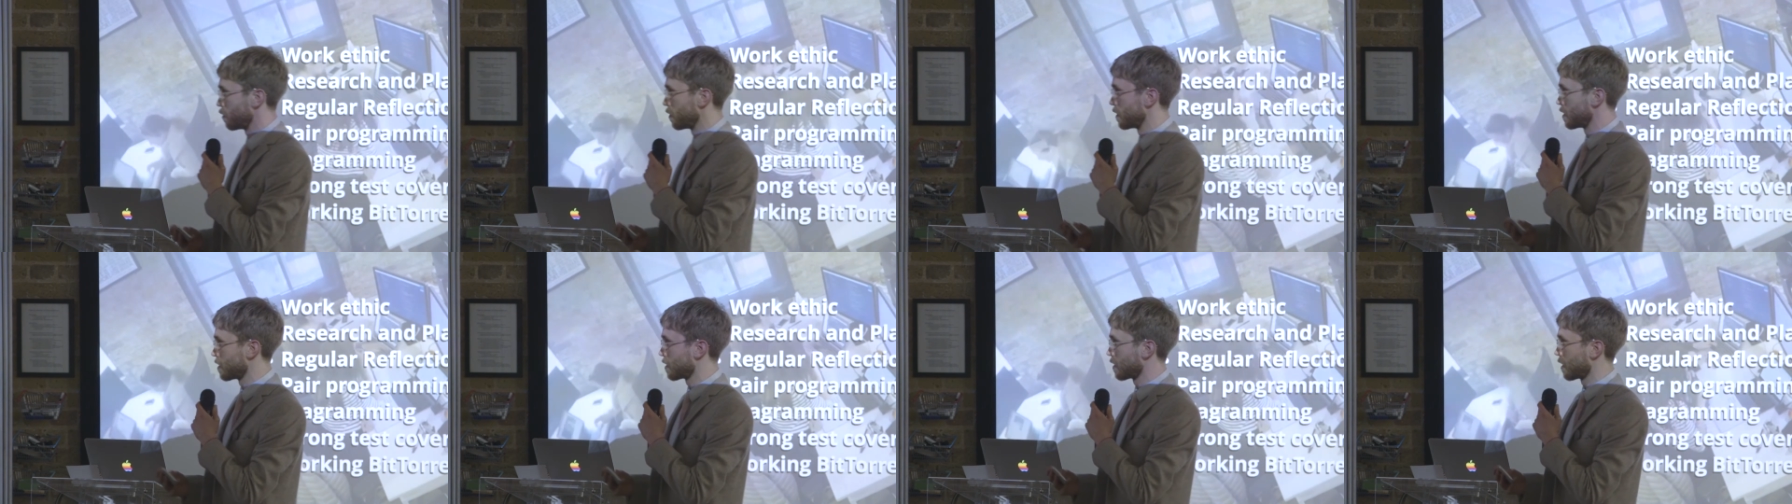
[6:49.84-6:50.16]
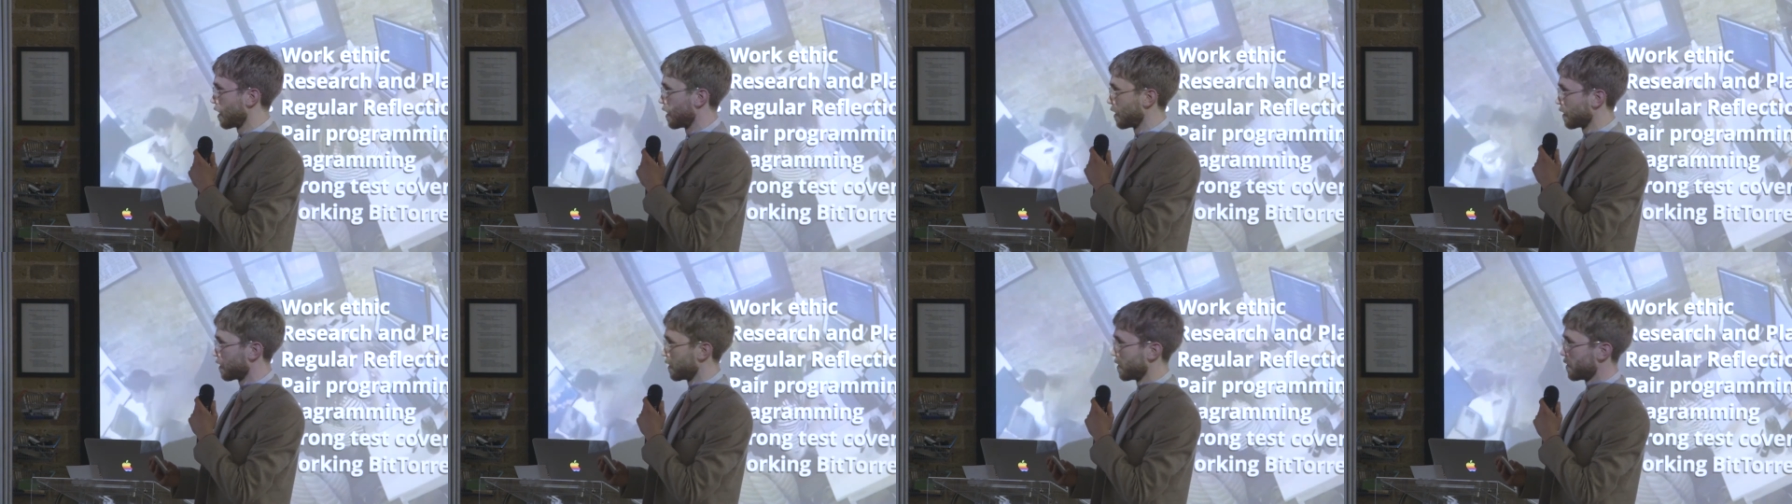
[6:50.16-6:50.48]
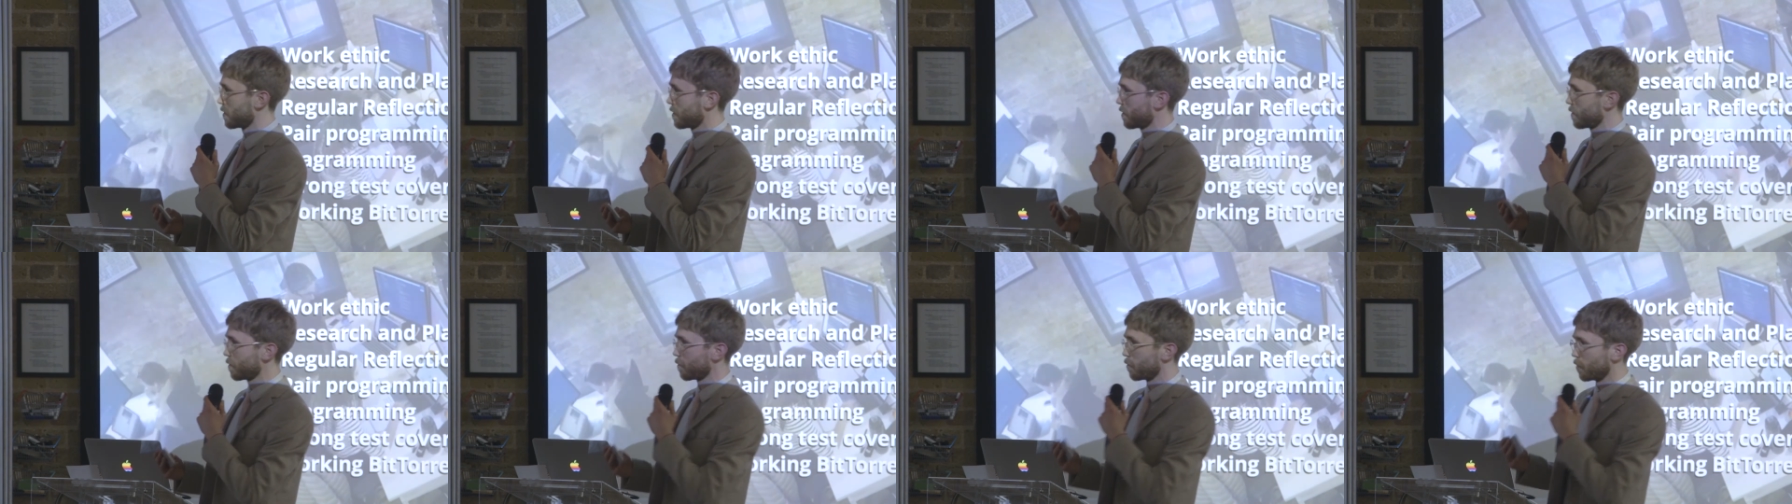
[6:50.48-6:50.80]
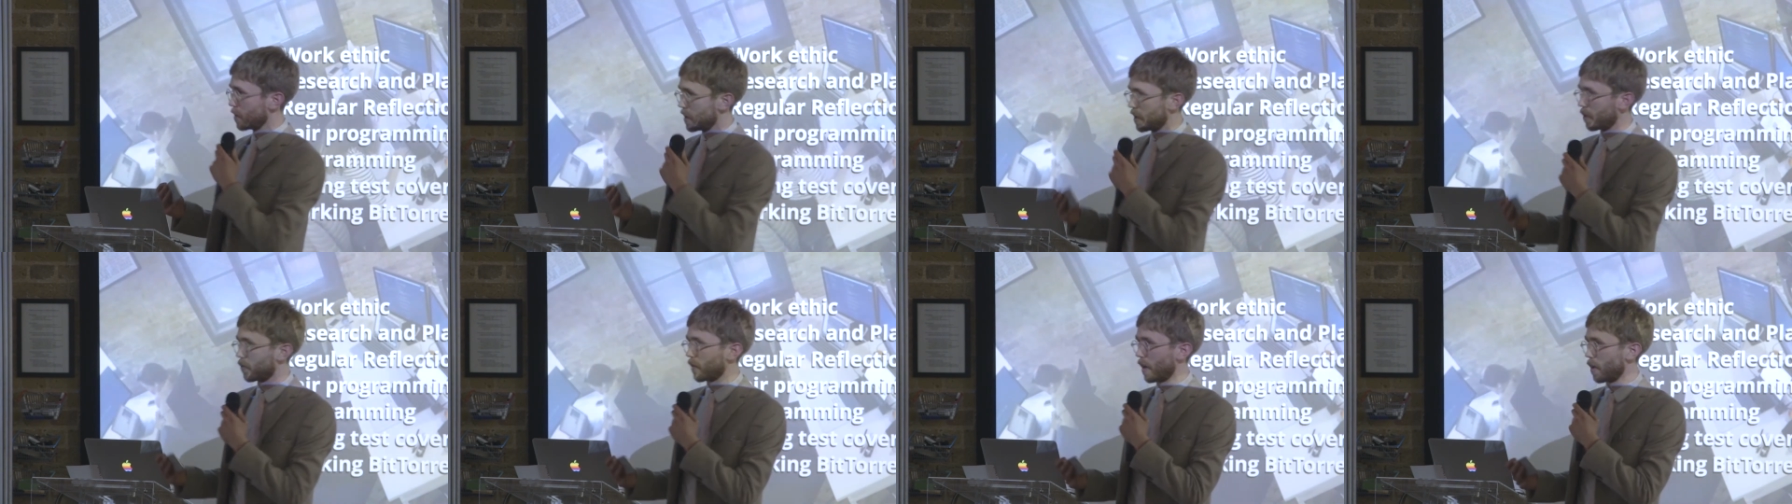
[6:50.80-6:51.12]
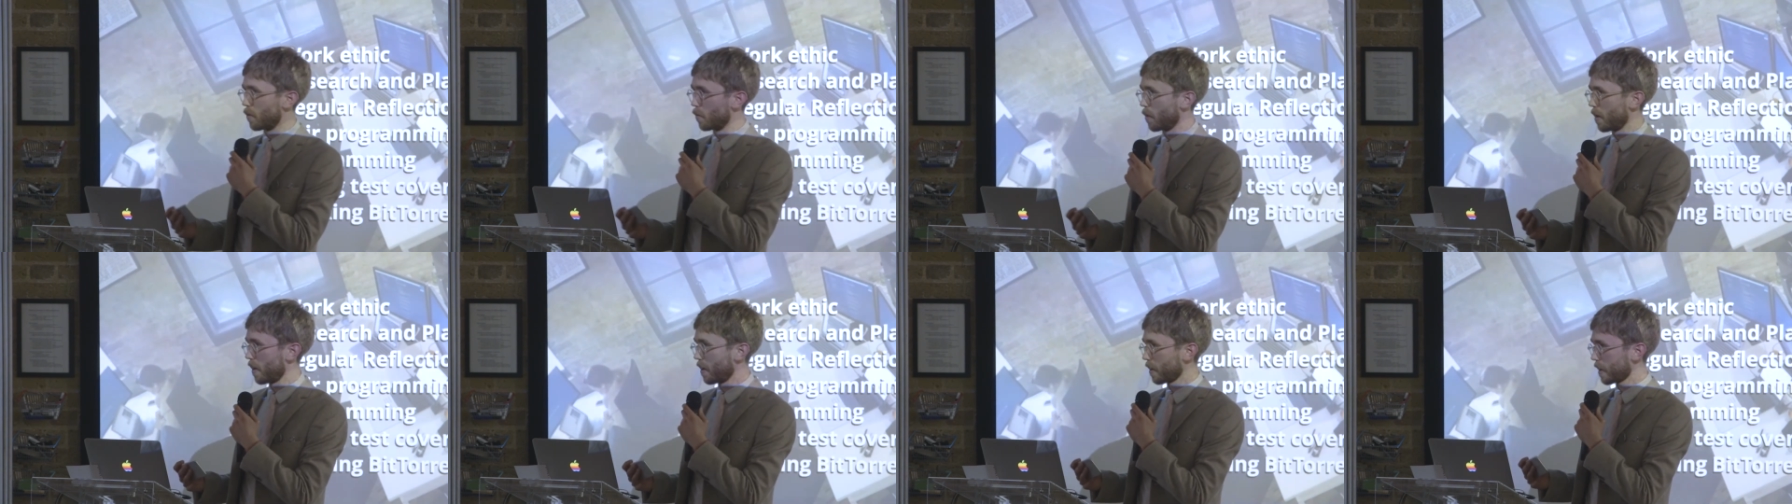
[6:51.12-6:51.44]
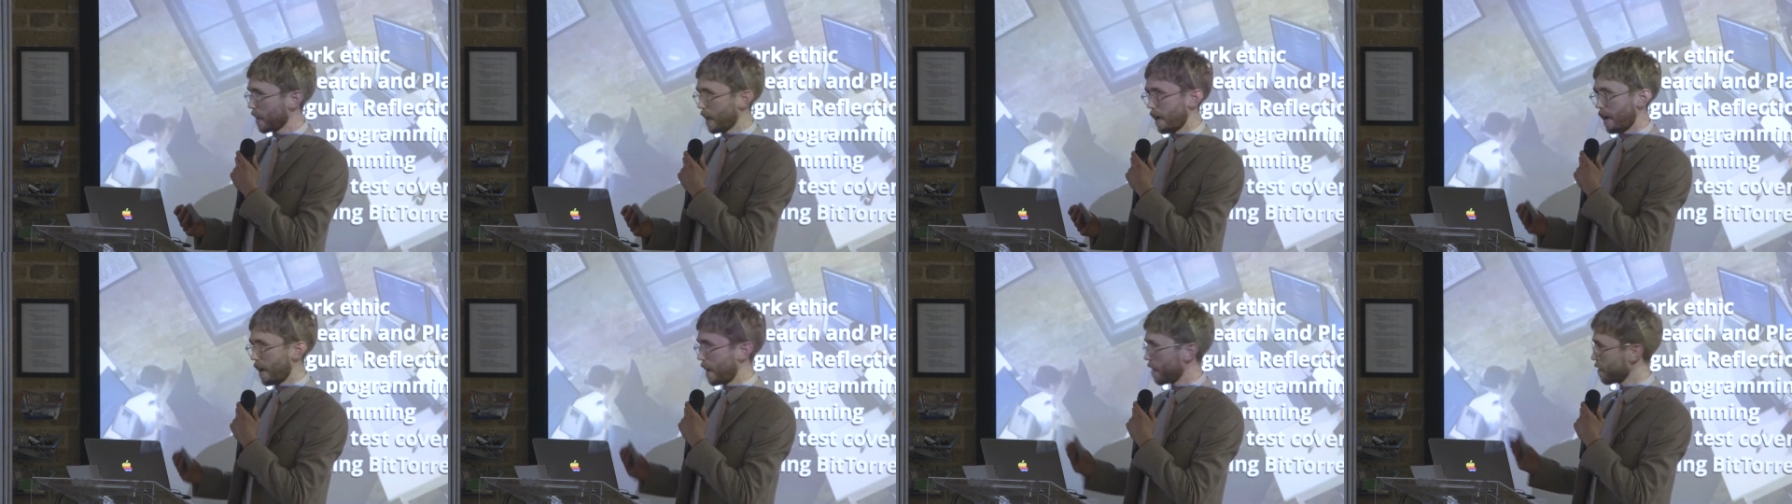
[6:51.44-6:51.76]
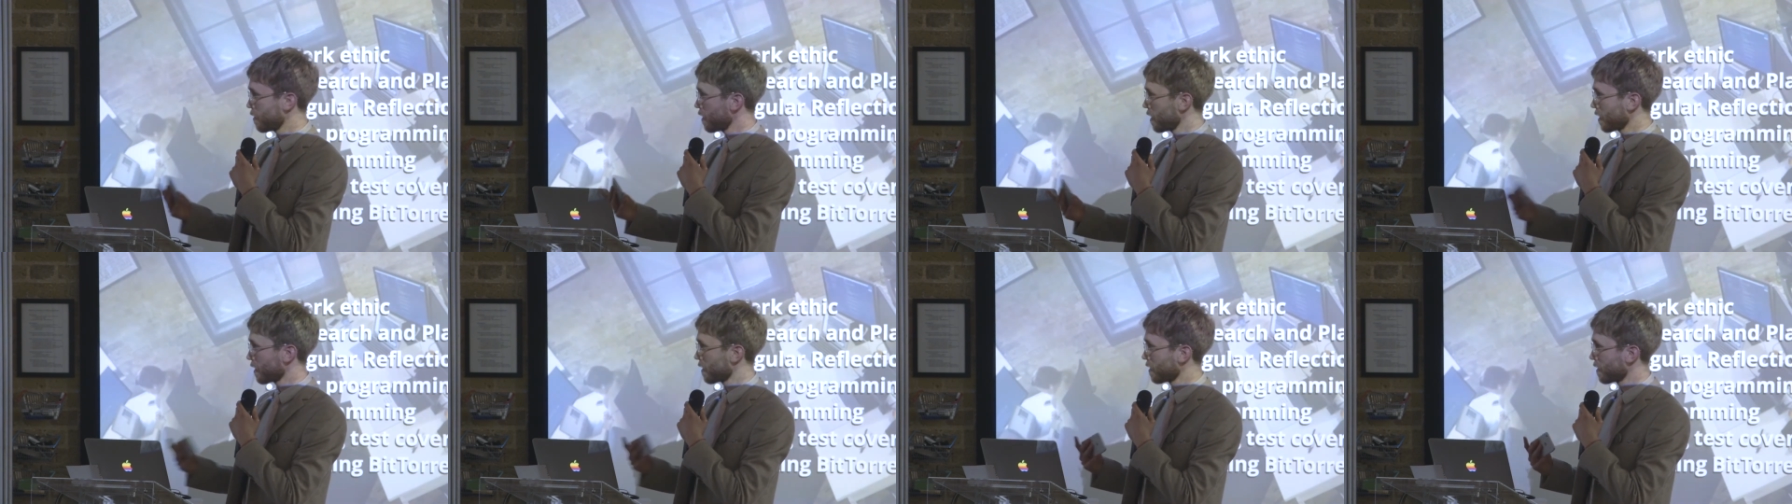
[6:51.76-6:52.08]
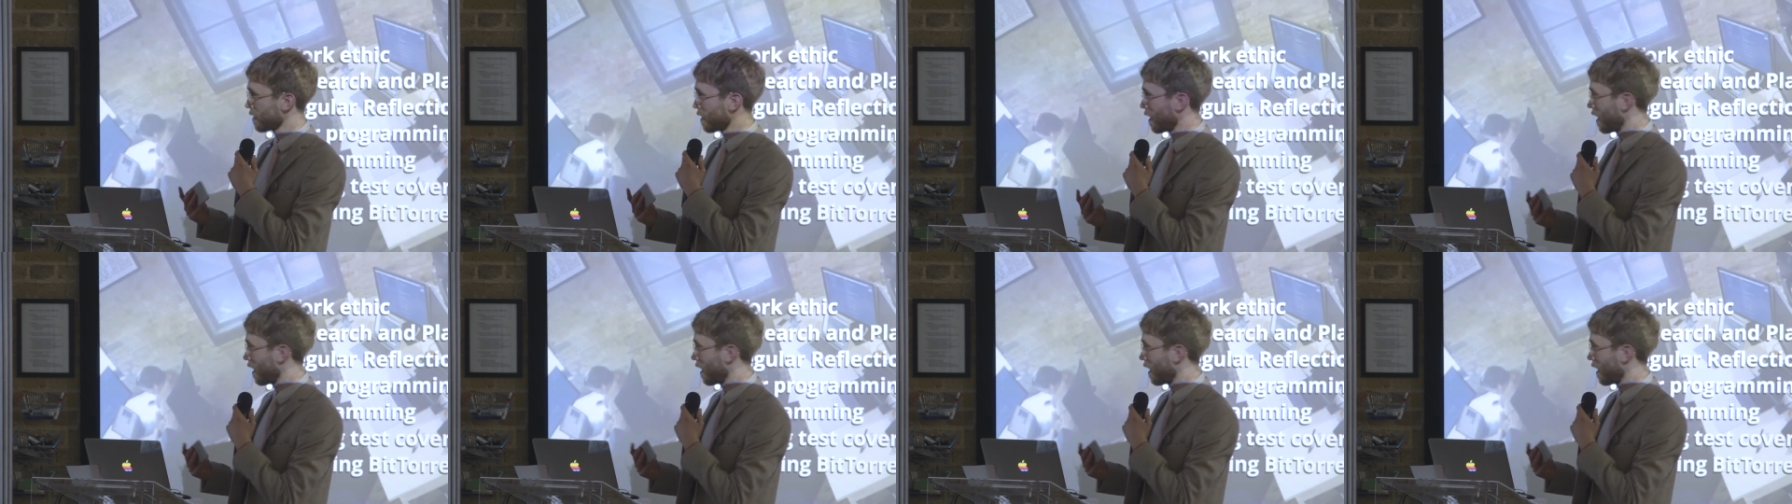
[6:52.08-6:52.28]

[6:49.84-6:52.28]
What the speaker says: was like this really great work ethic.